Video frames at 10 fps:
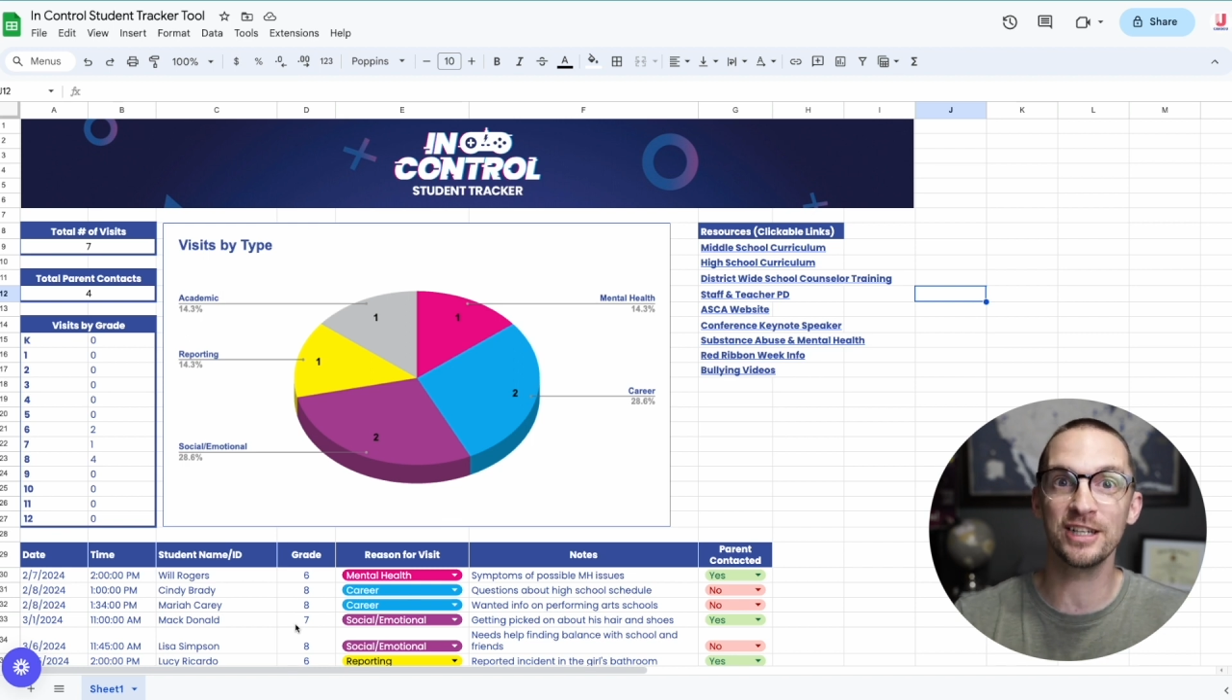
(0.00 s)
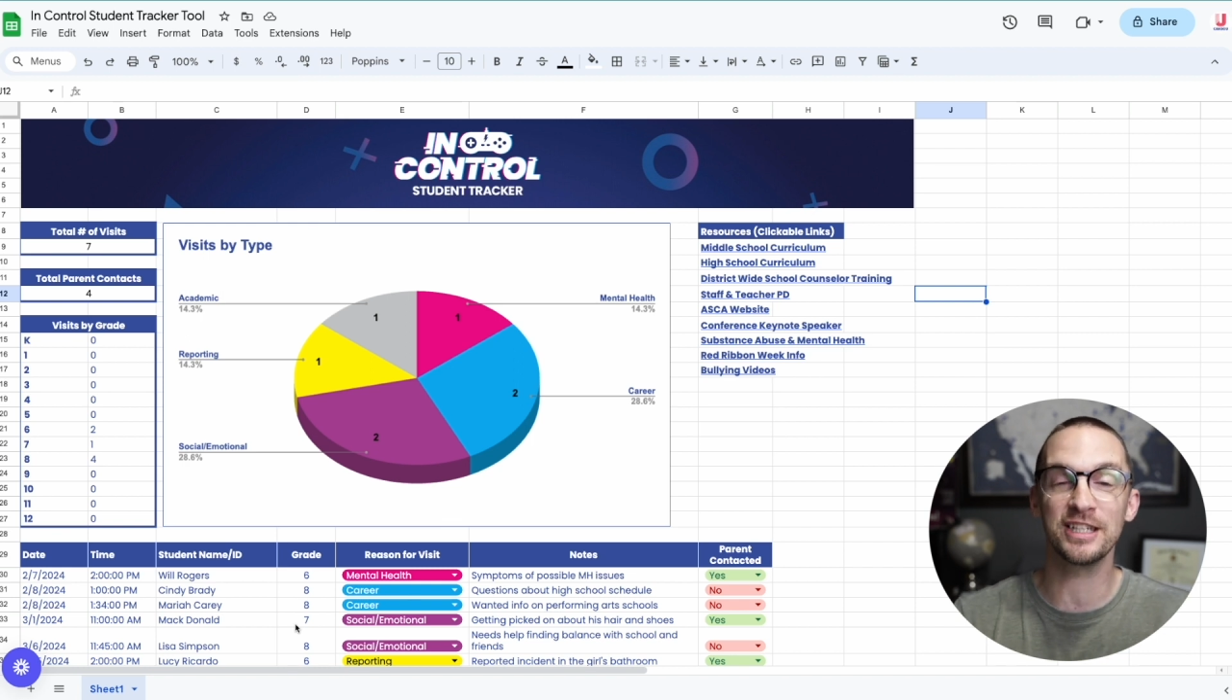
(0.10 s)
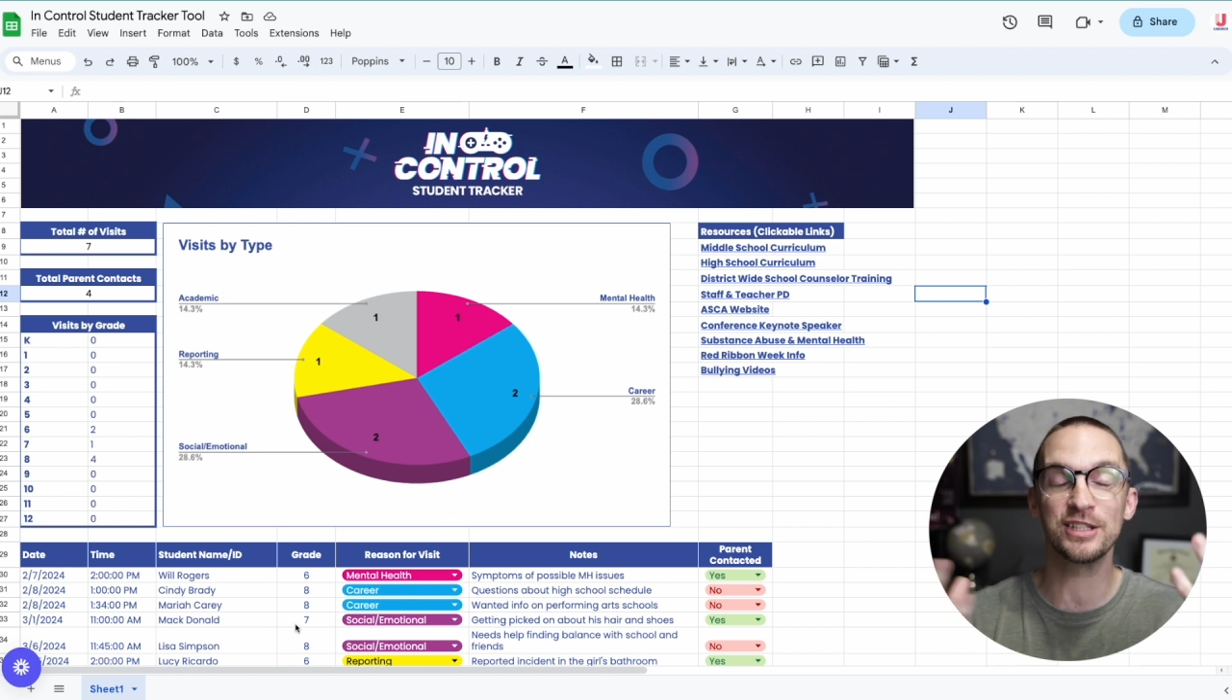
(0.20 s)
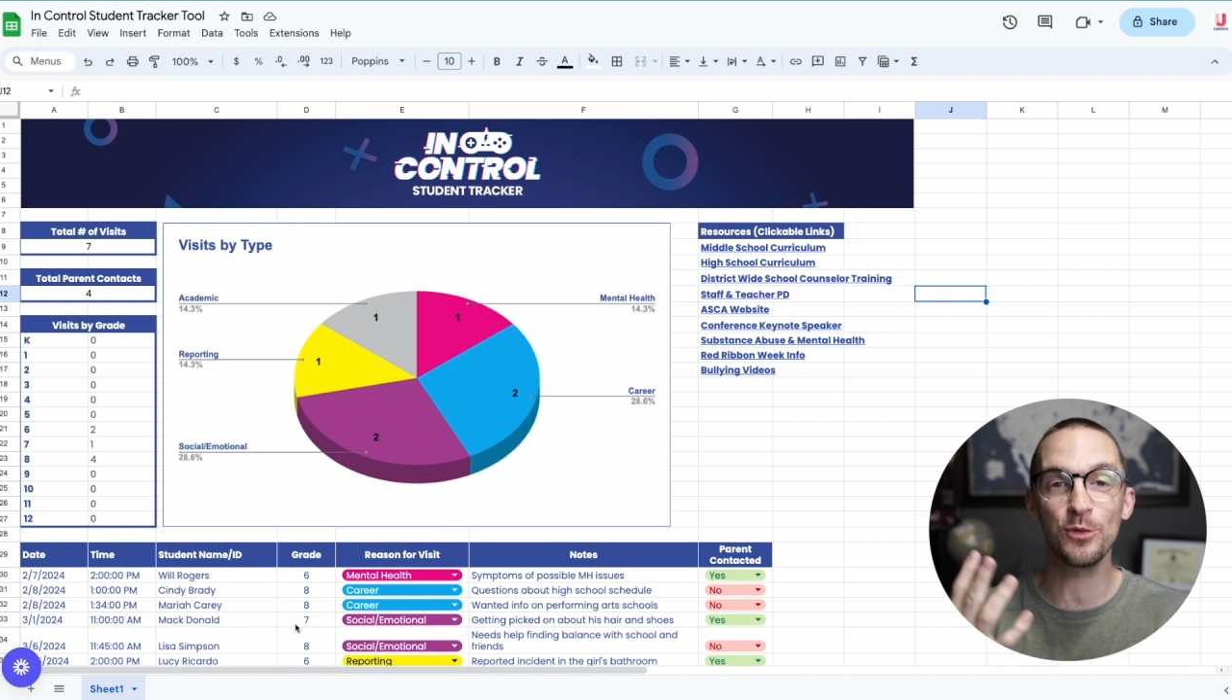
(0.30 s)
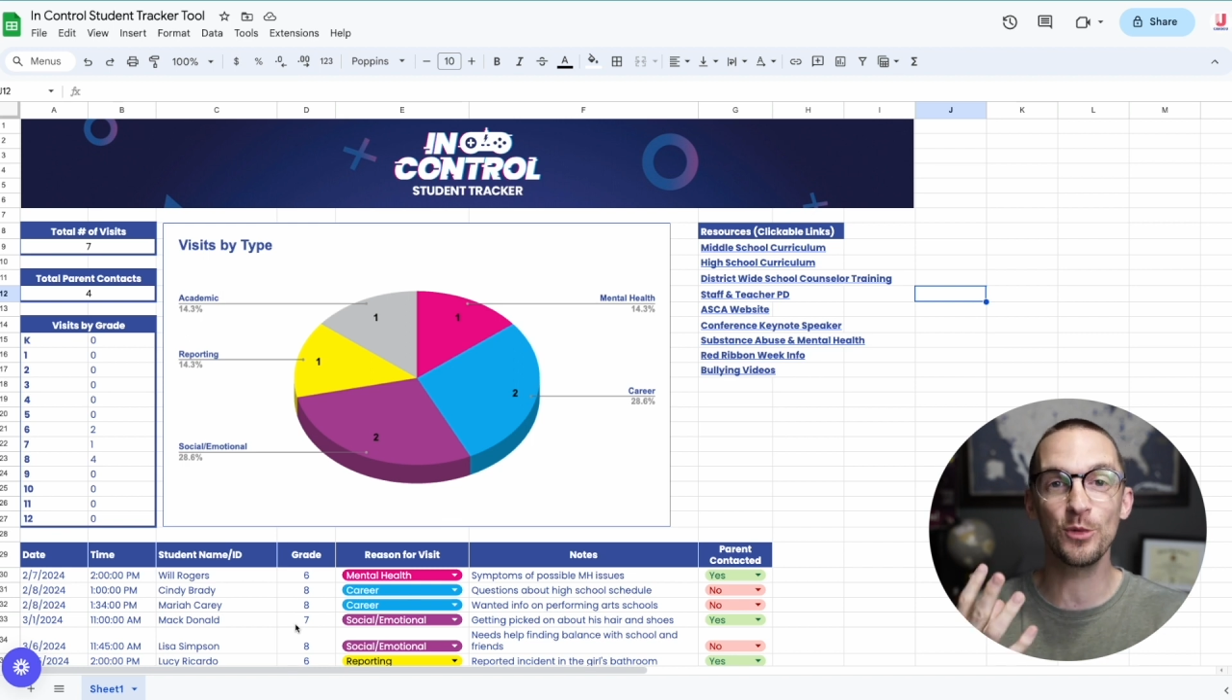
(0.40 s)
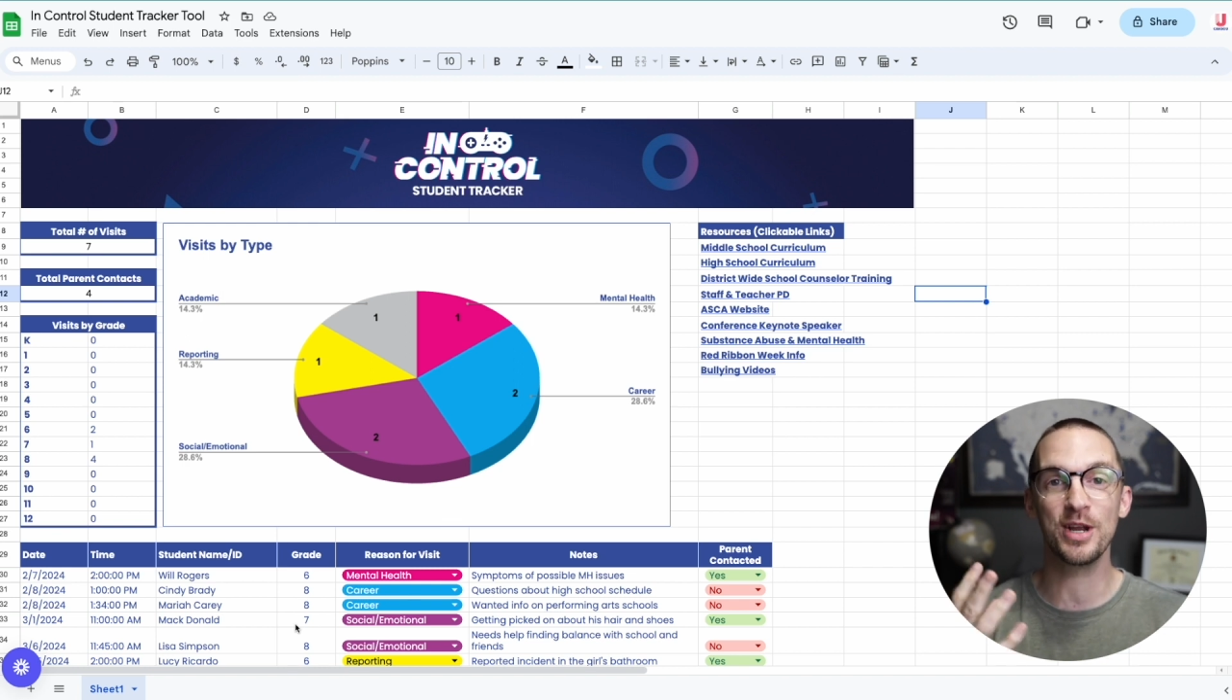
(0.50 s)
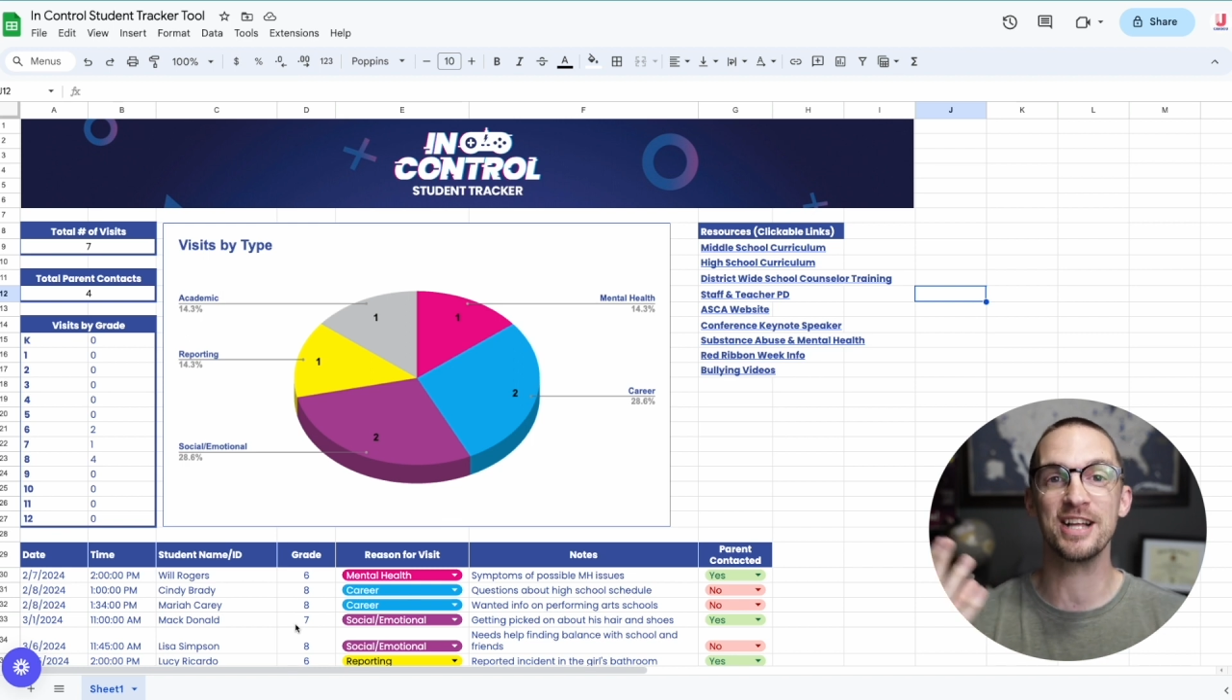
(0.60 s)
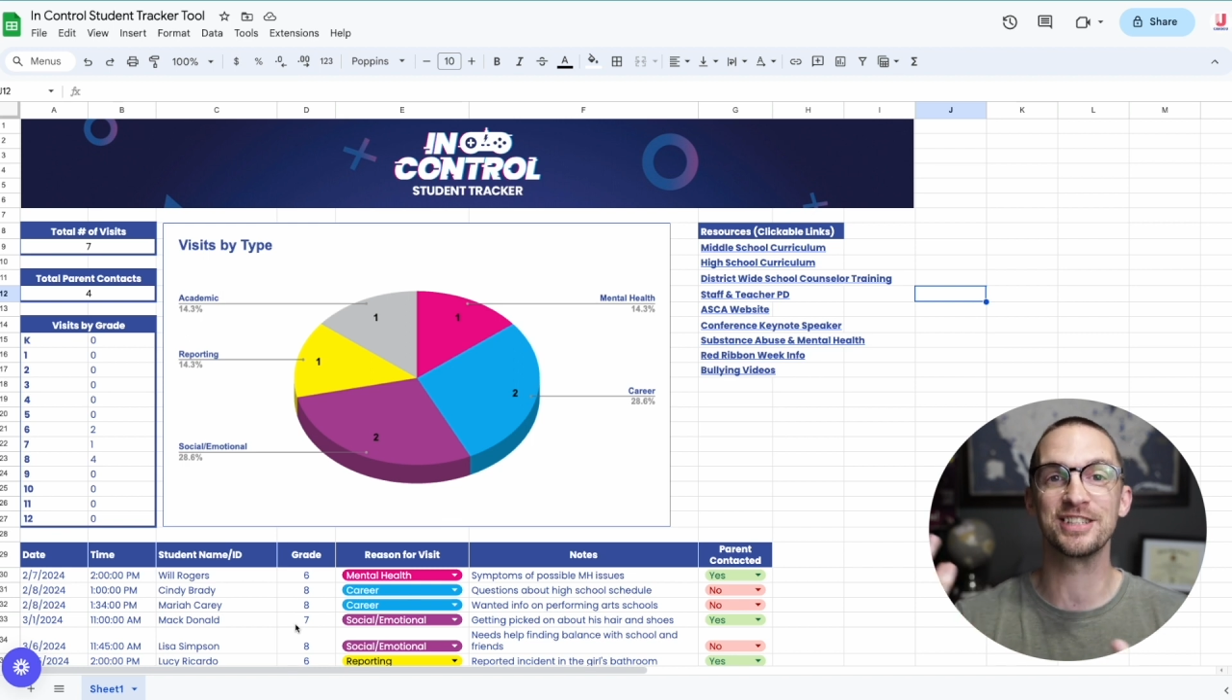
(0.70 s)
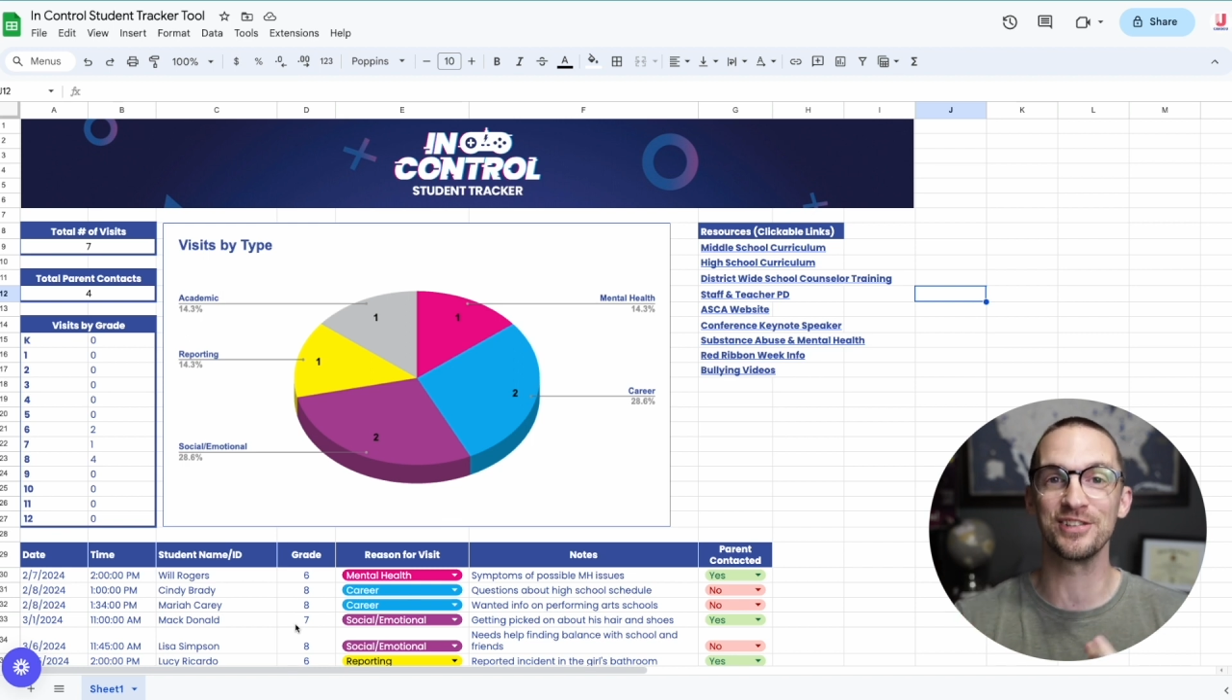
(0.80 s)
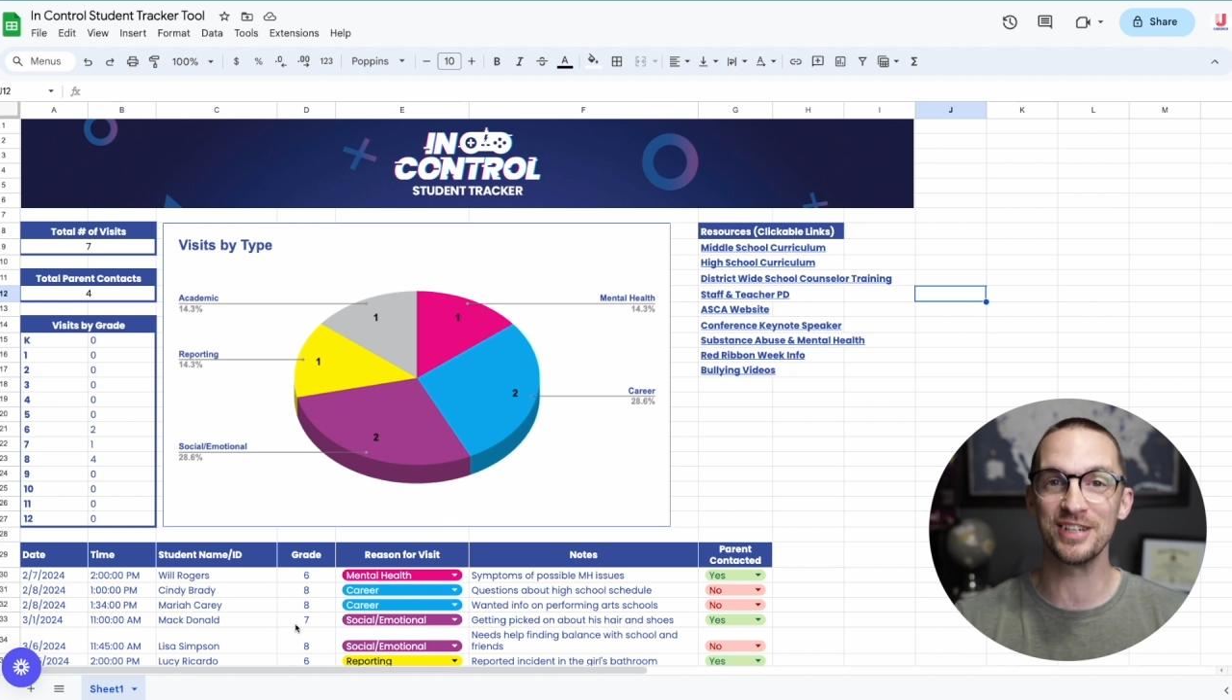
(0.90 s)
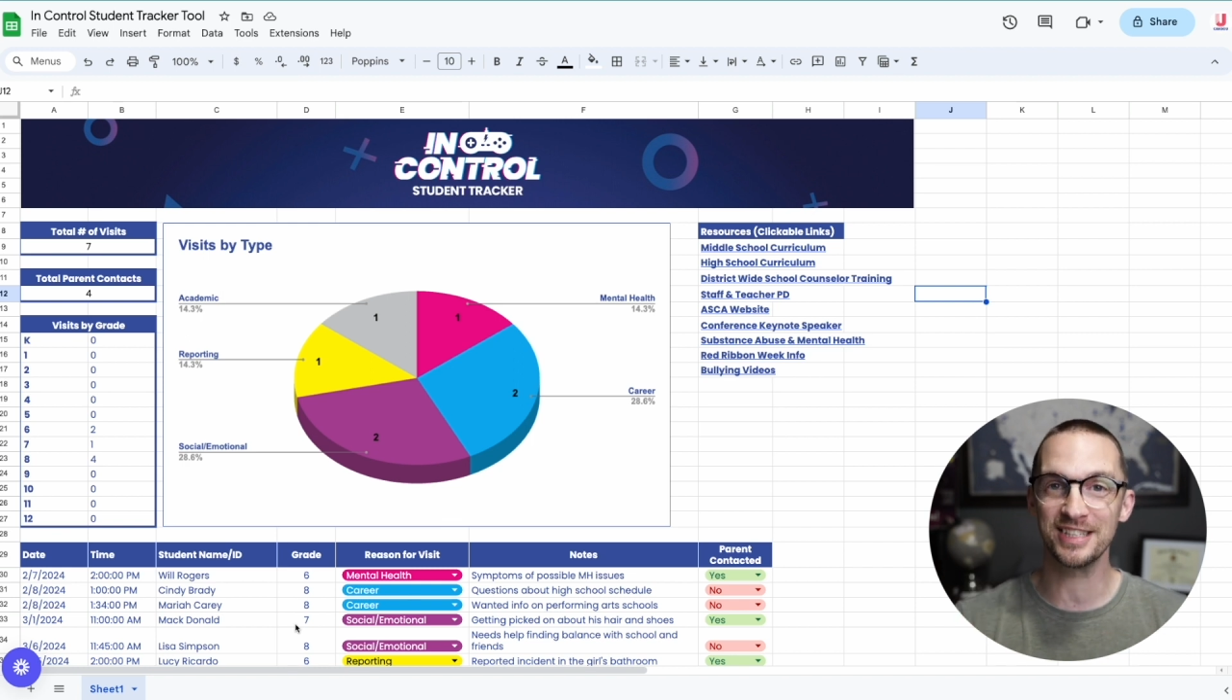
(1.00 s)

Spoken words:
as a school counselor,